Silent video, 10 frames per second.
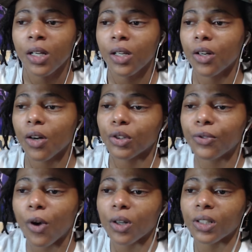you know, as
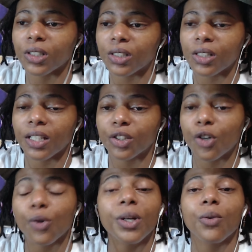far as
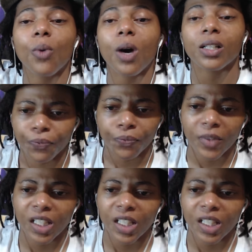career wise.